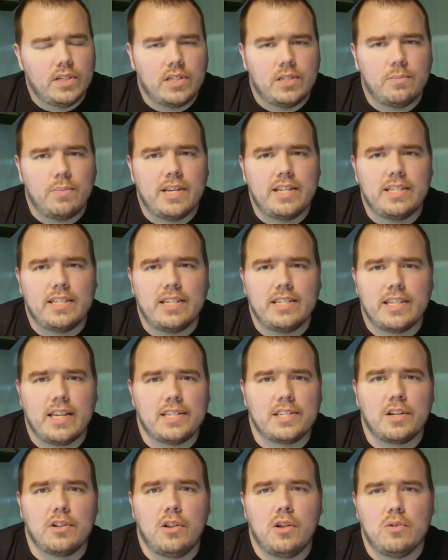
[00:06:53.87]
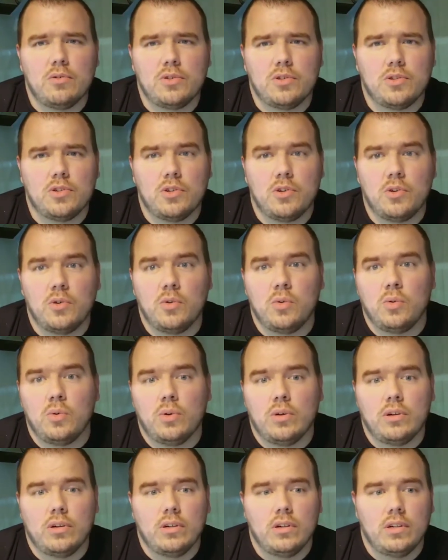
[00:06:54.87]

species as close to